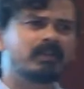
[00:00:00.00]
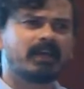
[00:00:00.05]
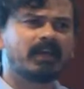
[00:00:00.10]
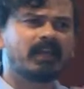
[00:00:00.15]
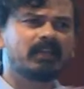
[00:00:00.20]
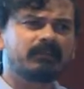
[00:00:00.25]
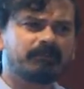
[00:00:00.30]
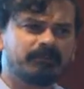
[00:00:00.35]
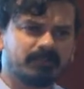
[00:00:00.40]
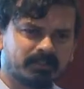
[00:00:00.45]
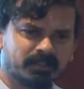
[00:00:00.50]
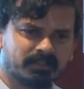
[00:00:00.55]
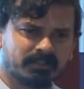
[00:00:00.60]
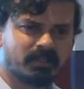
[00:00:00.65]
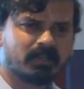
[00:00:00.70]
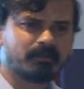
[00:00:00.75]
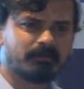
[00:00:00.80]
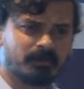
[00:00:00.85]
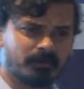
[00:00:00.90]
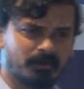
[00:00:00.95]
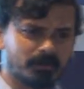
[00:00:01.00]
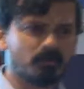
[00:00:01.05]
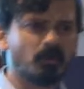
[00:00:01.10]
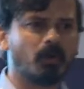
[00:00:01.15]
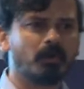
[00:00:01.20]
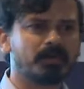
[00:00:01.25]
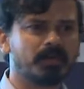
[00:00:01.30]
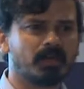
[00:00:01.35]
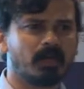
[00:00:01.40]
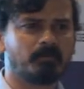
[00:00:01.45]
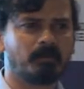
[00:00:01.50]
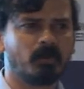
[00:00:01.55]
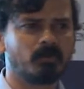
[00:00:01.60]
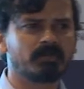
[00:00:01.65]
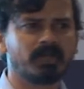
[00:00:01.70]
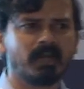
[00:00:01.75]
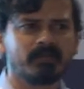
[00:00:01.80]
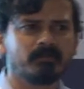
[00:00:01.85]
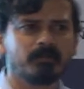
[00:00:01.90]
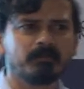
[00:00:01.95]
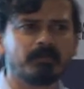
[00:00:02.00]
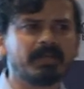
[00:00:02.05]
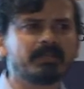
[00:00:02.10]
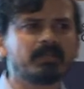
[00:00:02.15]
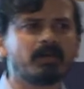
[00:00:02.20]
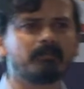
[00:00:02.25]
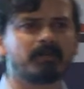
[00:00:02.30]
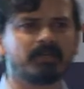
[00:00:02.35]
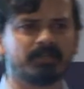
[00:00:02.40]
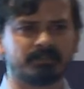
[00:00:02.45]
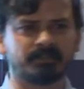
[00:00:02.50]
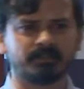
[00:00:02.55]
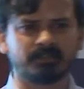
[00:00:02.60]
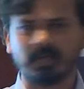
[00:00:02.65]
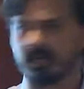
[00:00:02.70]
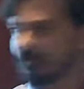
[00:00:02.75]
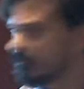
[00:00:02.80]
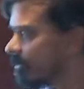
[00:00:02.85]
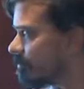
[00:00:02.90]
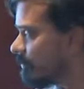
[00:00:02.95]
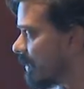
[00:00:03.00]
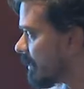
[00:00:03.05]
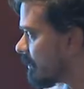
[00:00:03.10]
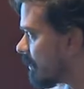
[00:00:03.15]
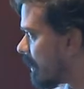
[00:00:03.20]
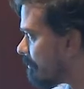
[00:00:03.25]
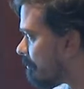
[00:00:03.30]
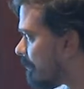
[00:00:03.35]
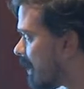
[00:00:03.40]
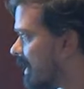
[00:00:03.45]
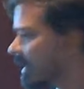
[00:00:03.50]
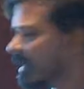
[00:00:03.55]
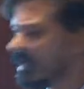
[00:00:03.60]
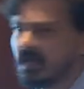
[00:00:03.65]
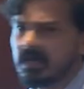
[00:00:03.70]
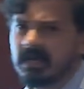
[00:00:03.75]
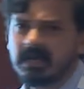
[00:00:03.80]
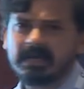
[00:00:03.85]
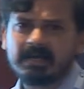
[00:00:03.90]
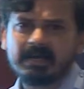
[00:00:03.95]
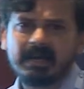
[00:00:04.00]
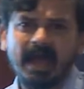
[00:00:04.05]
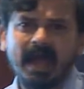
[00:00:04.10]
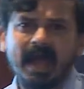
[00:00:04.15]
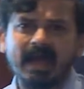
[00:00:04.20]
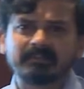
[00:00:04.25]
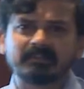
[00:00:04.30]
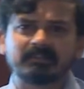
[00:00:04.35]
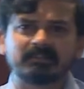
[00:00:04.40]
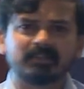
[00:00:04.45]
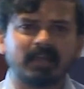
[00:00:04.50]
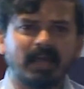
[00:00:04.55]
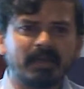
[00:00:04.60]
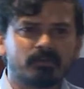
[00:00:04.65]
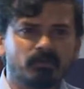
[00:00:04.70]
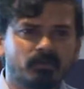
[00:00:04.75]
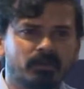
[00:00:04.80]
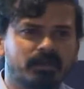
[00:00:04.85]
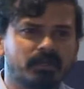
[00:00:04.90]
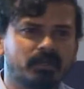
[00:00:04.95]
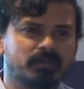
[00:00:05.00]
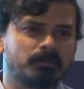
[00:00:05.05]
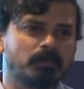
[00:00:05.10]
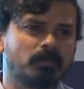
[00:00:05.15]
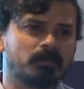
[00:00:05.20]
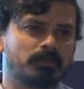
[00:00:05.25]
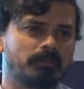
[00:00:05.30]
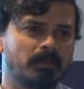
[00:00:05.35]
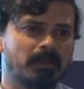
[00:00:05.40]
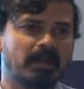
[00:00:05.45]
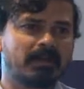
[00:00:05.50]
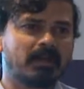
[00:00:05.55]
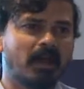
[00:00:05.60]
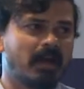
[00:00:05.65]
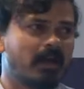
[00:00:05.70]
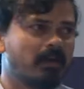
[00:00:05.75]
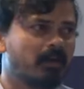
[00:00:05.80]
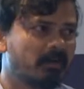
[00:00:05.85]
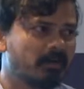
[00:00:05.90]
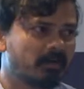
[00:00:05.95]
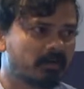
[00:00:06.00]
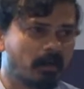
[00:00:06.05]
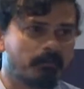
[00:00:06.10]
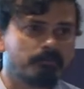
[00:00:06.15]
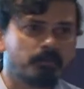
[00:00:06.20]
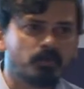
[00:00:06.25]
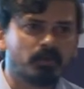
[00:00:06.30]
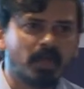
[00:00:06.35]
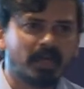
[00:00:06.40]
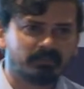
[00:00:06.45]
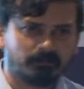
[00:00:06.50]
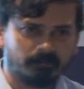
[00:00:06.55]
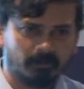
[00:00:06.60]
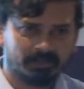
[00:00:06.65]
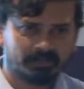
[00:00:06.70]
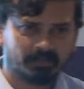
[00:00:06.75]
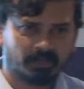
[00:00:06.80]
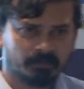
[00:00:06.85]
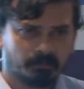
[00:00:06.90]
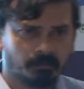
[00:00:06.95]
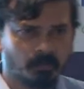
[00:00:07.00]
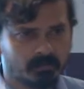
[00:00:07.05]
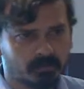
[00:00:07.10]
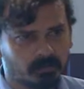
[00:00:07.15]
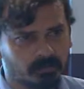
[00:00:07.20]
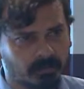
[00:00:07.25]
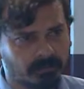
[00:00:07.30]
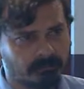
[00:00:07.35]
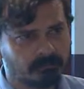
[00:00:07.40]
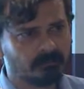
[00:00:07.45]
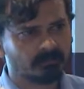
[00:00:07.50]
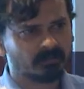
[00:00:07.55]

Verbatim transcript: the health features that we were talking about, can we make them rich? Can we make them uh, as accurate as possible and uh, compute as fast as possible,